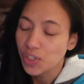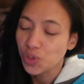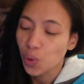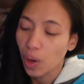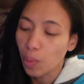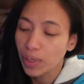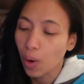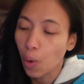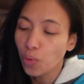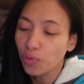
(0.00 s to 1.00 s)
So I went
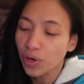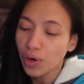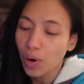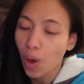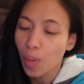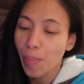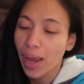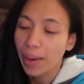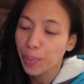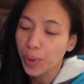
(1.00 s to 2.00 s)
over on
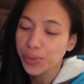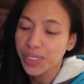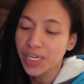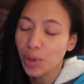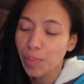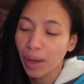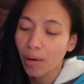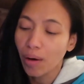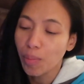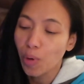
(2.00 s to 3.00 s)
my protein and my
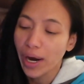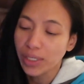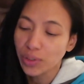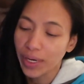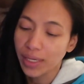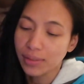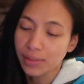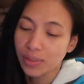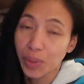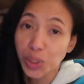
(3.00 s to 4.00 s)
carbohydrates,
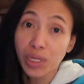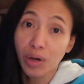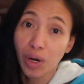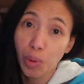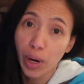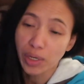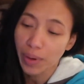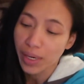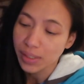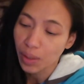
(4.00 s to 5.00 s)
especially
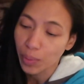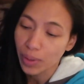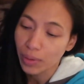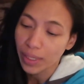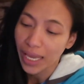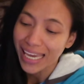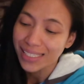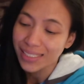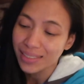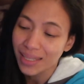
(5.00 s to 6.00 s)
carbohydrates. I went
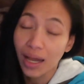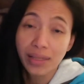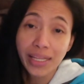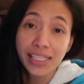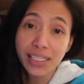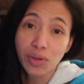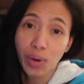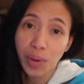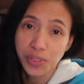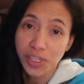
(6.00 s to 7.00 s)
eight, uh, nineteen
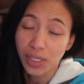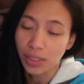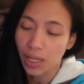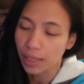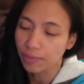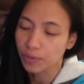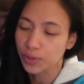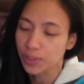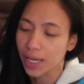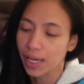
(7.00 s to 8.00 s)
grams. That's a lot for
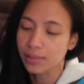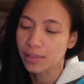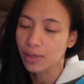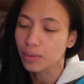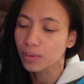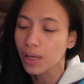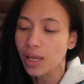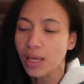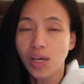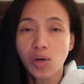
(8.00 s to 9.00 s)
today, so
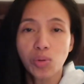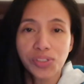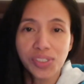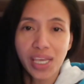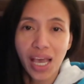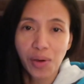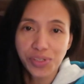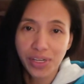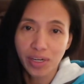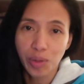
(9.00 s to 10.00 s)
we'll see how
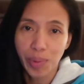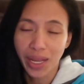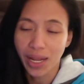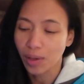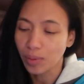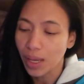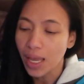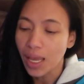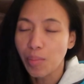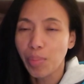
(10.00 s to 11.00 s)
is that going to pan out.
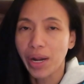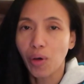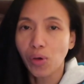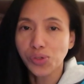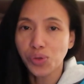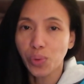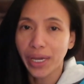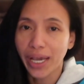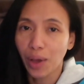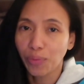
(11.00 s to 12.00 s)
But I also
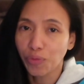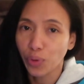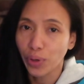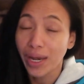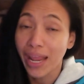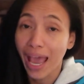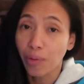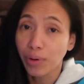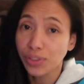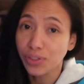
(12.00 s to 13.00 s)
work out for an
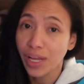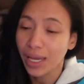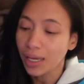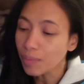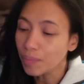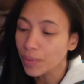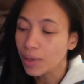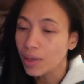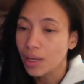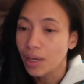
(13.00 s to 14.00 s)
hour today
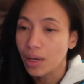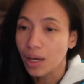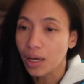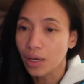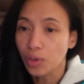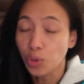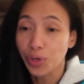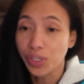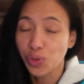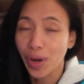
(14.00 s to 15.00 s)
on
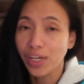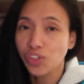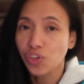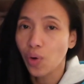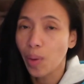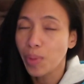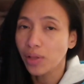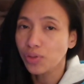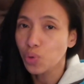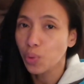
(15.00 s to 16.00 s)
NordicTrack, so I'm
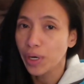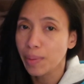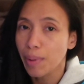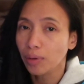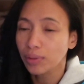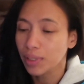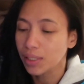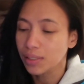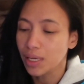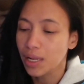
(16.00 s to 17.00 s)
not too worried about
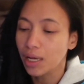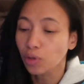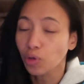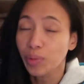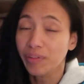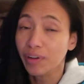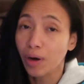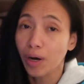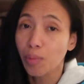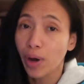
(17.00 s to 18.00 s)
exceeding a little bit of the
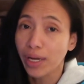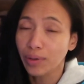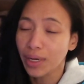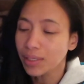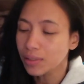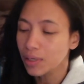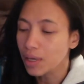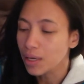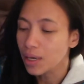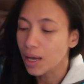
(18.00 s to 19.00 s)
carbohydrates.
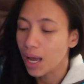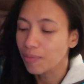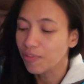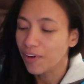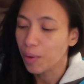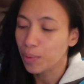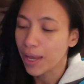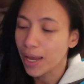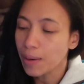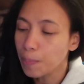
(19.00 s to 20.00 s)
I'm fine with
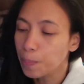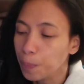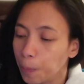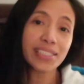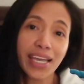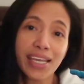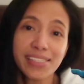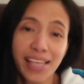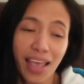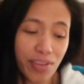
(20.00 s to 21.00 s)
that. Day
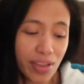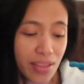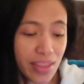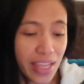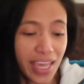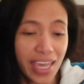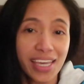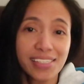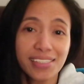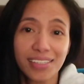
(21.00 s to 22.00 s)
seven
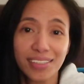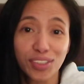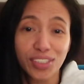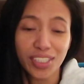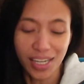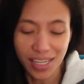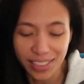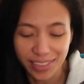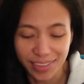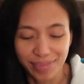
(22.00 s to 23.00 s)
is
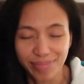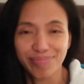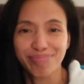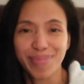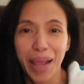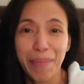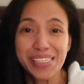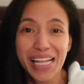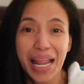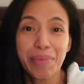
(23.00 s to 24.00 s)
done. Maraming
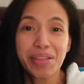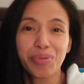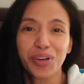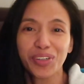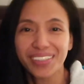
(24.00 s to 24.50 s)
salamat po.